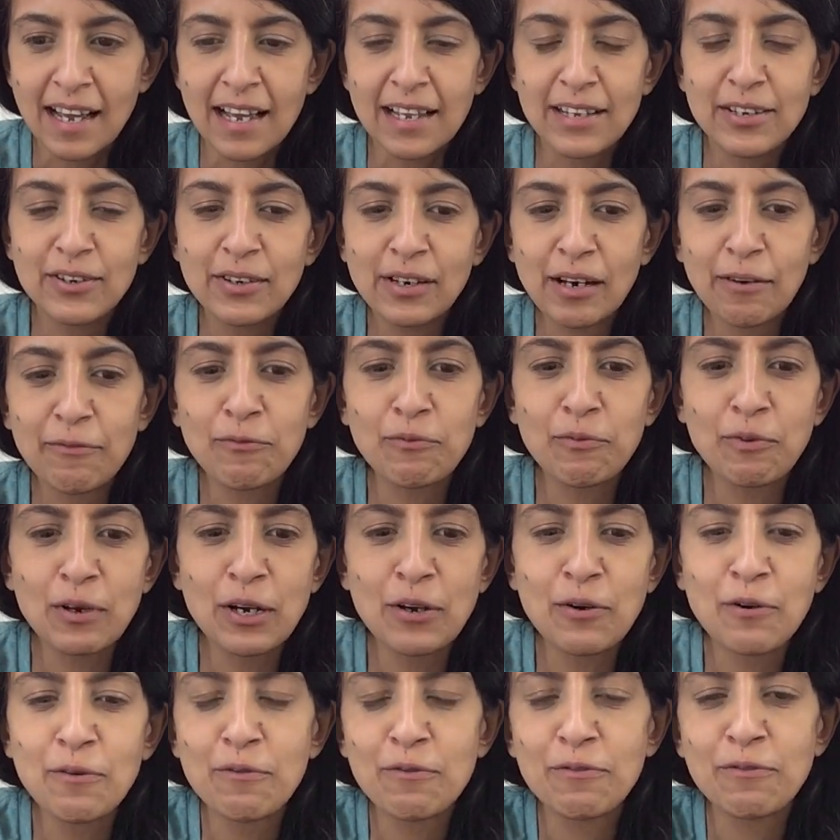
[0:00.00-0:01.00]
You can have
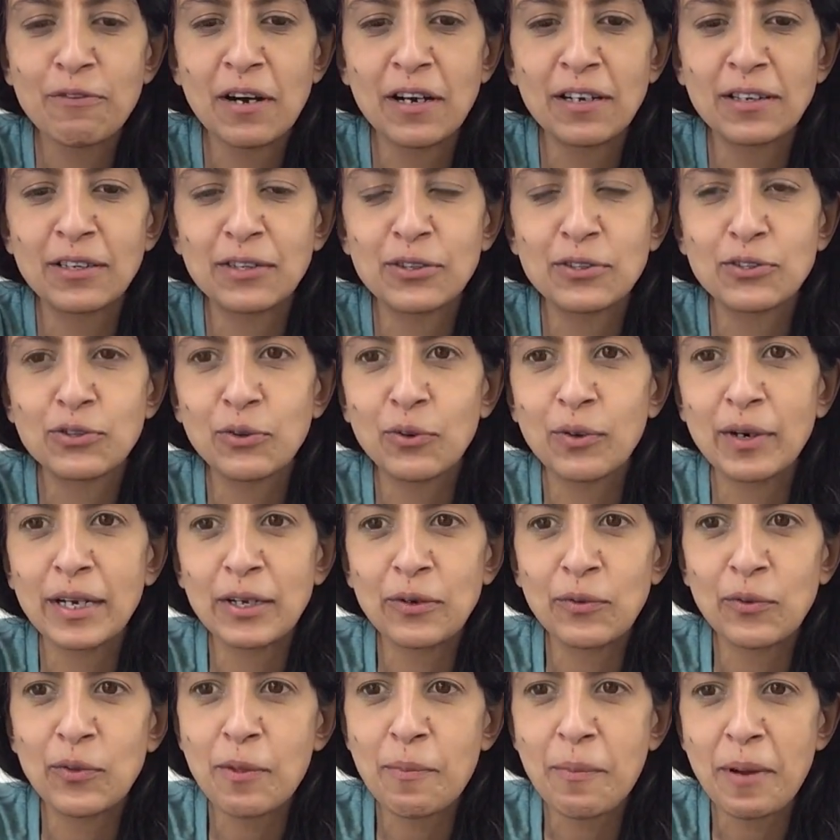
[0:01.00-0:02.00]
real fun drawing
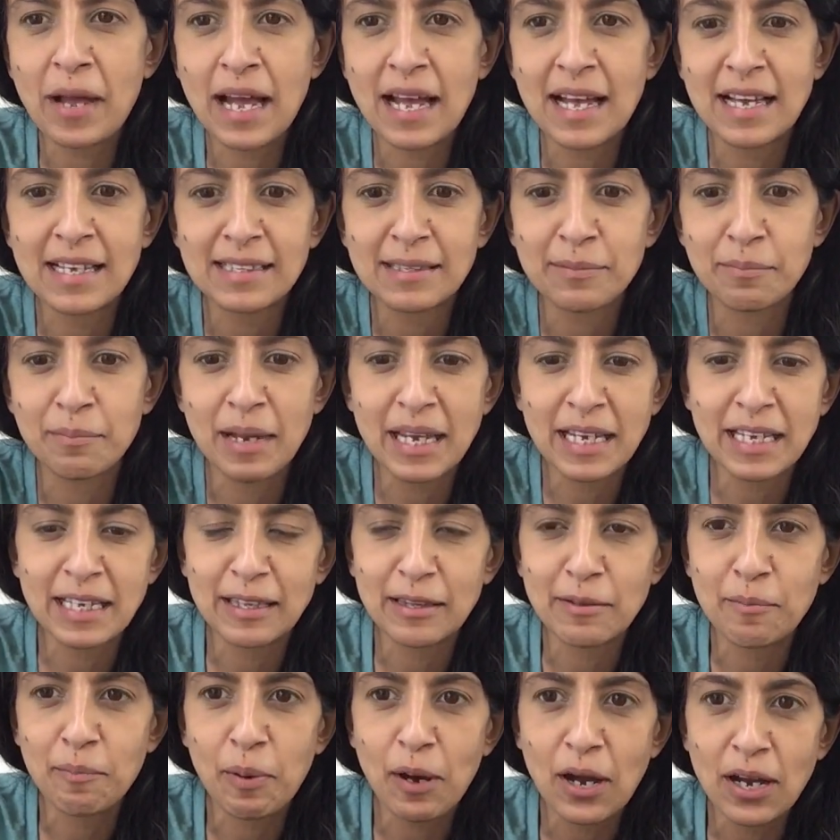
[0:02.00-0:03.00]
all the pairs and making
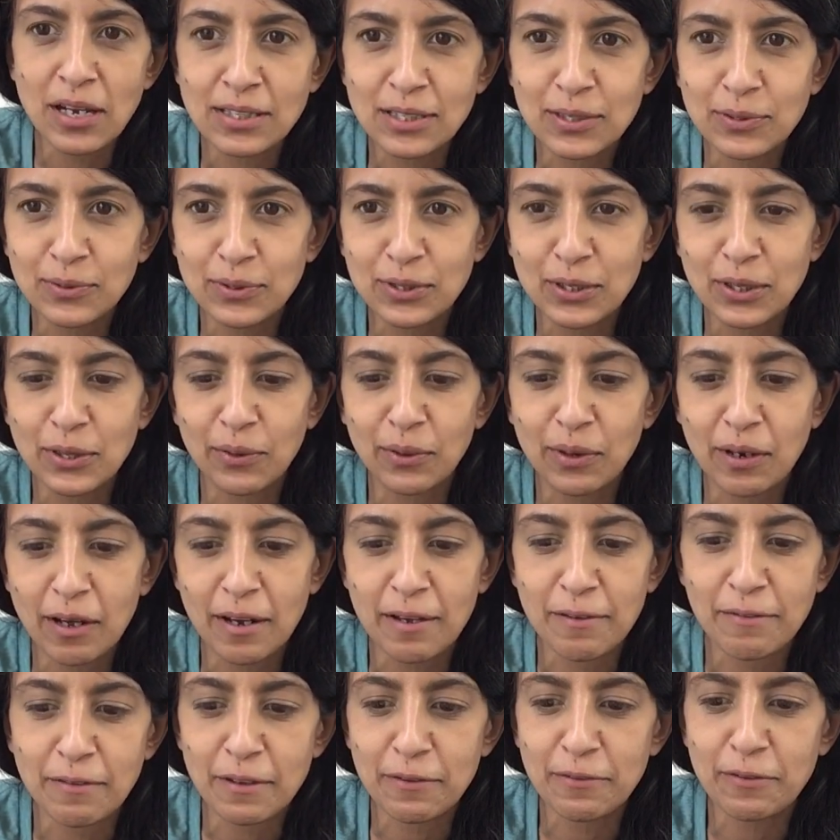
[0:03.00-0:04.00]
them personal to your
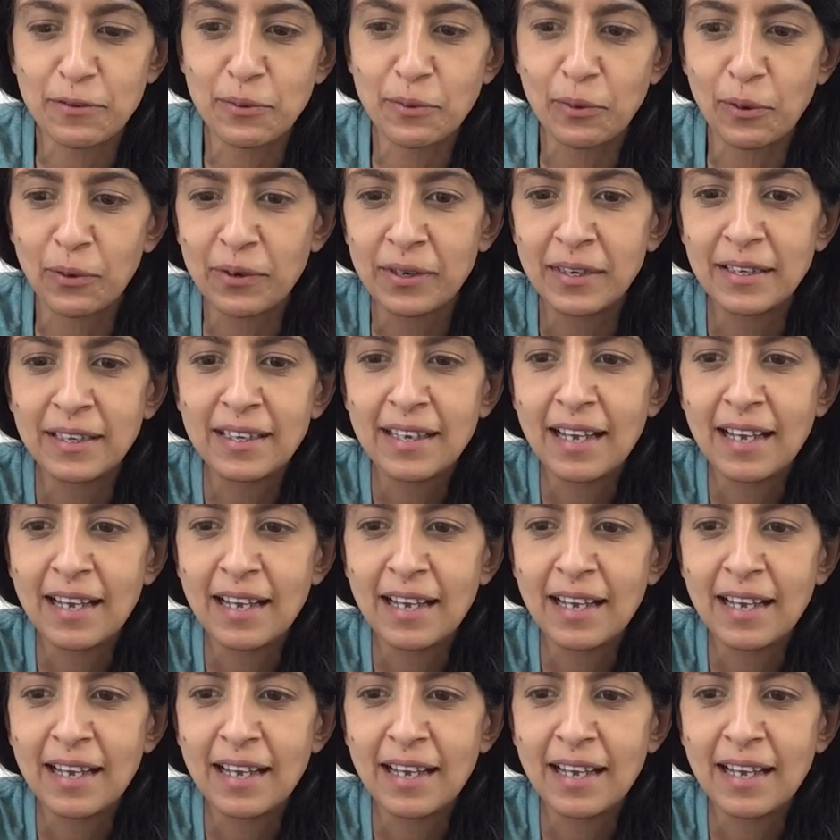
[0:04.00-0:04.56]
life if you want.